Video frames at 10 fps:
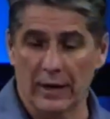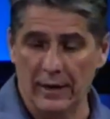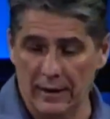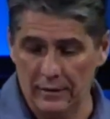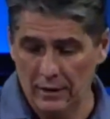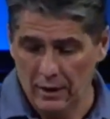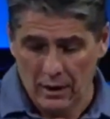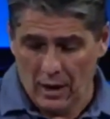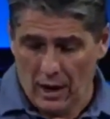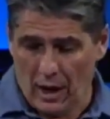And
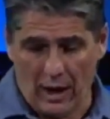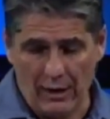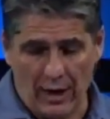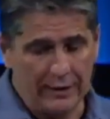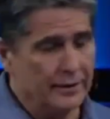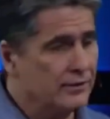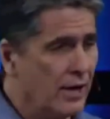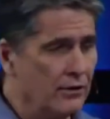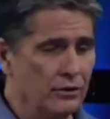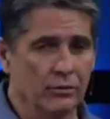I, I can
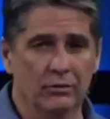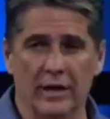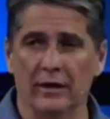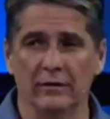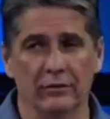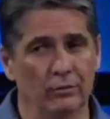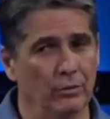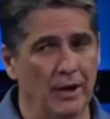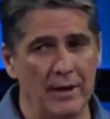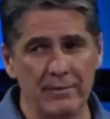tell you that you,
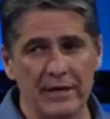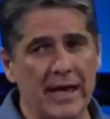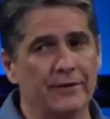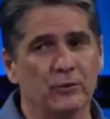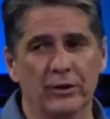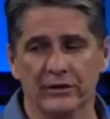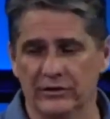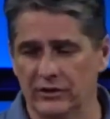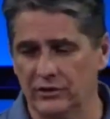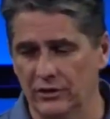when I began
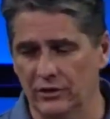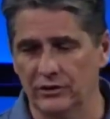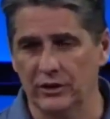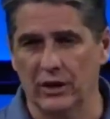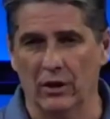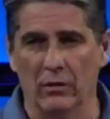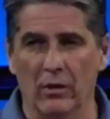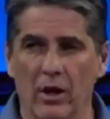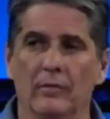twenty-six years ago,